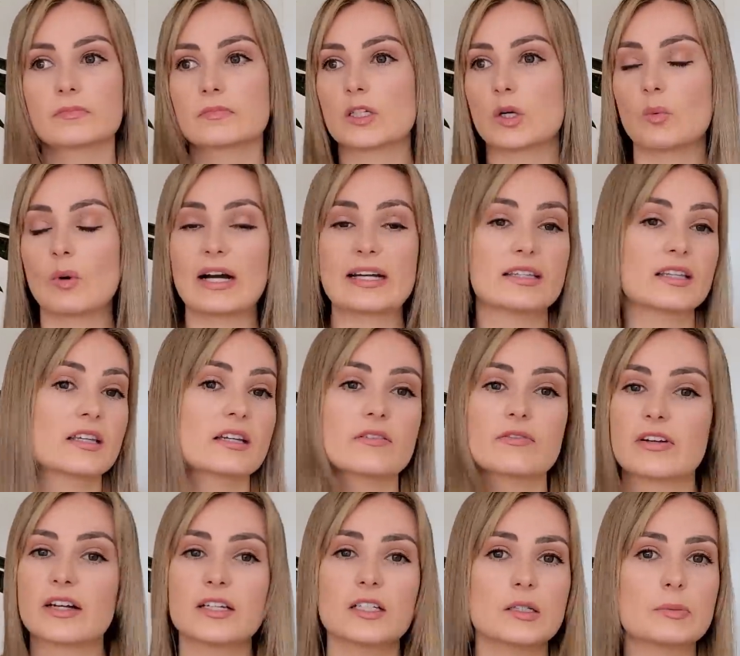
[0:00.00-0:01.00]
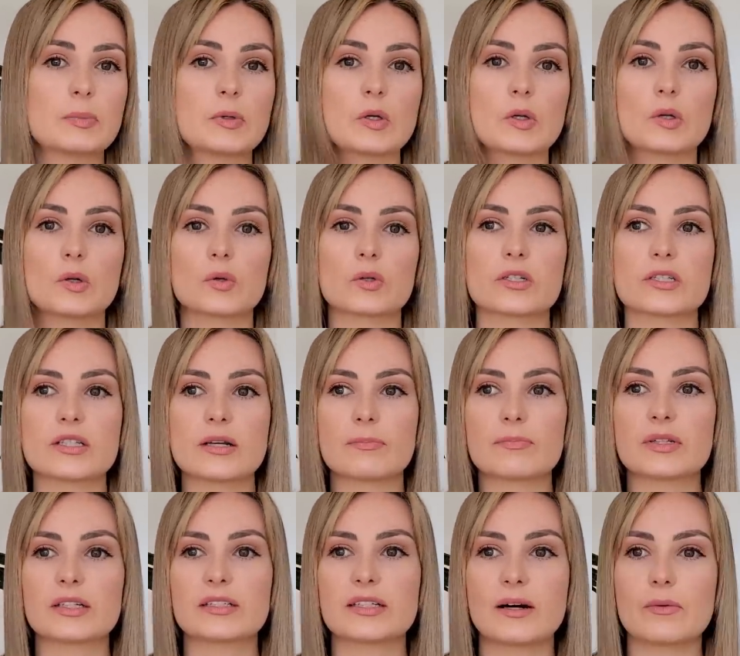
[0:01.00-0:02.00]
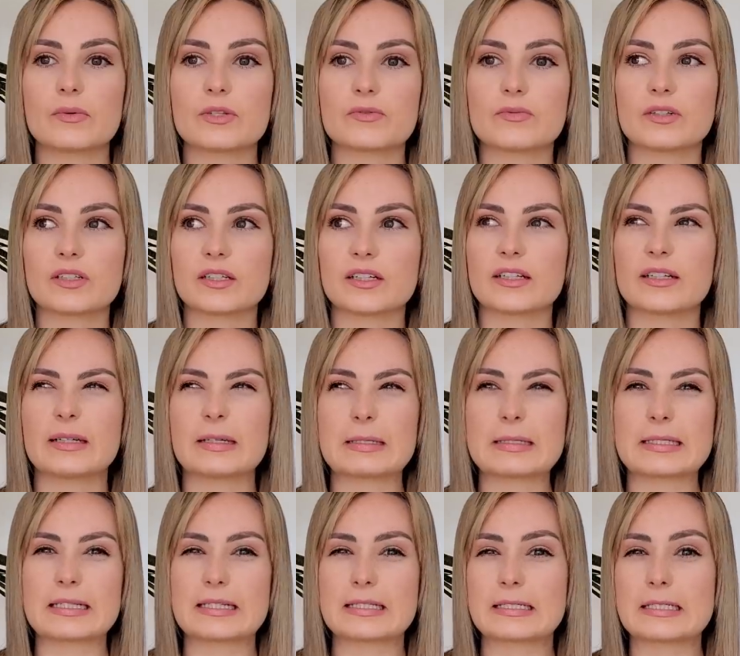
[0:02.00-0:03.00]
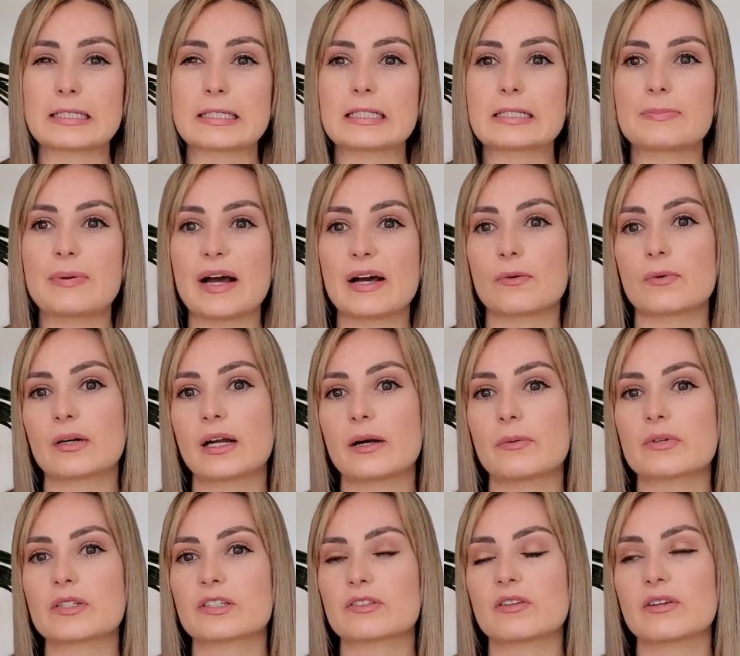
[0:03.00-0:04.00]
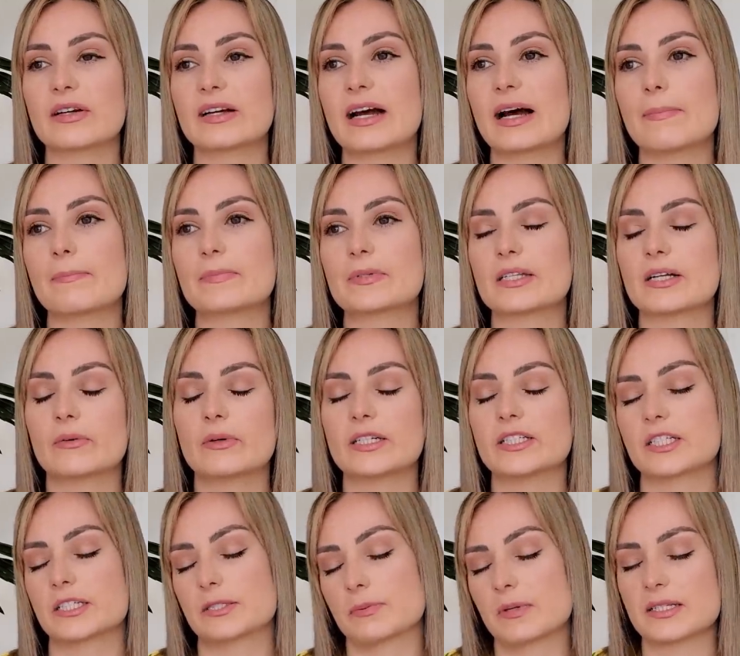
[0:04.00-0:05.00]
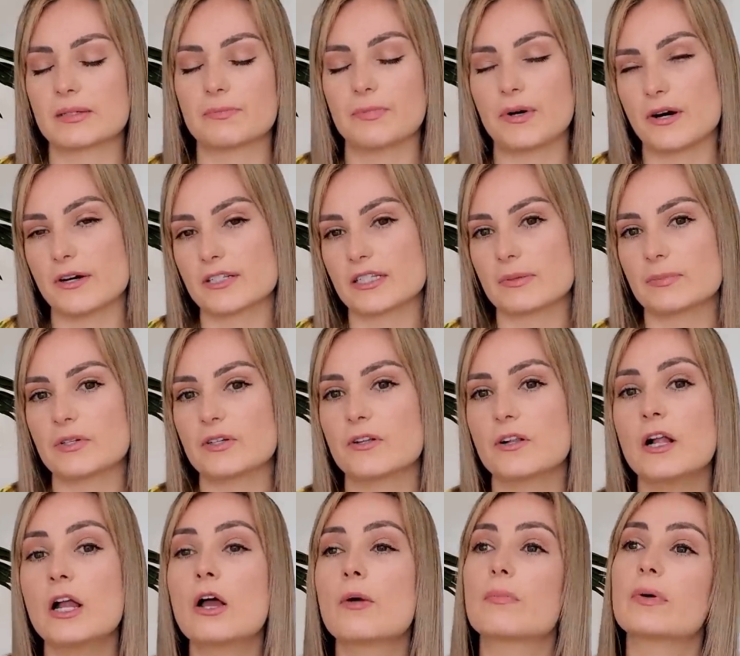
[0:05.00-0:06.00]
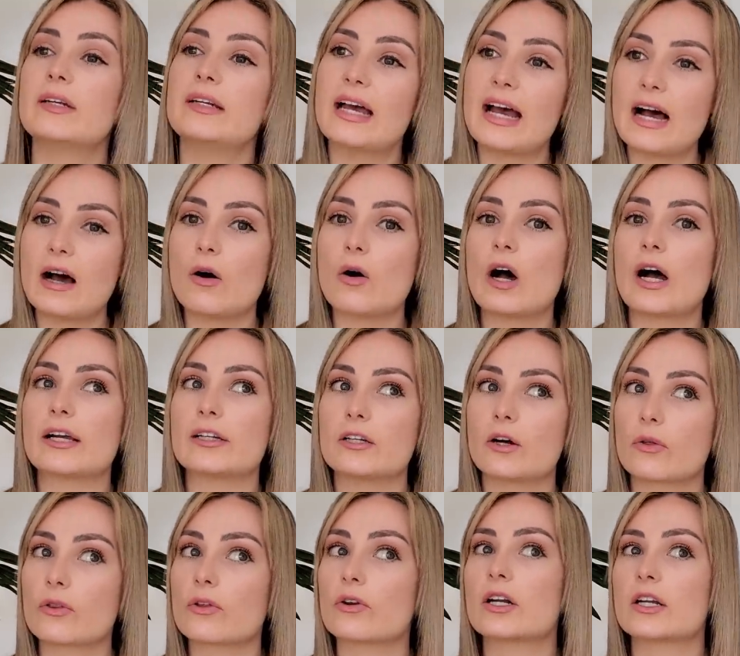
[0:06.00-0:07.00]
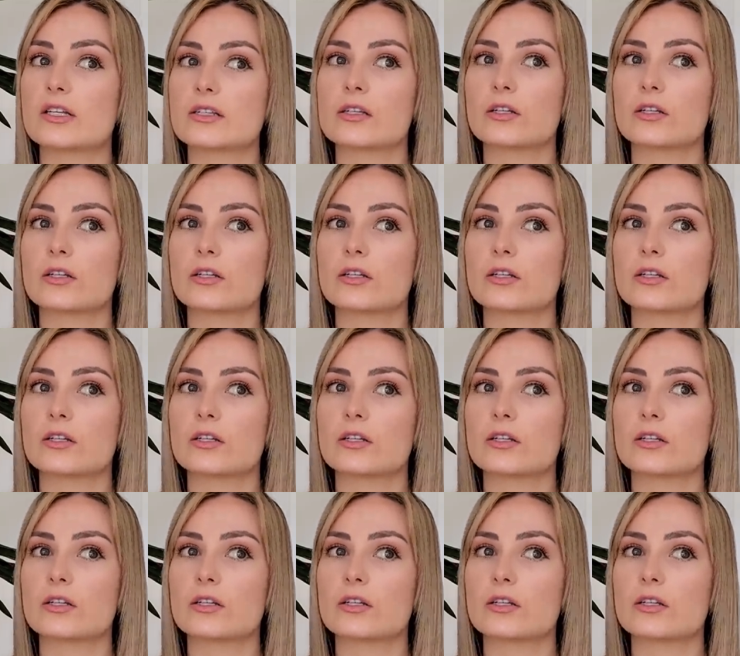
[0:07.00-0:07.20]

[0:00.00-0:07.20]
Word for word: widely available or something that was really in existence back when I was growing up, so it just wasn't possible. But now I know there is a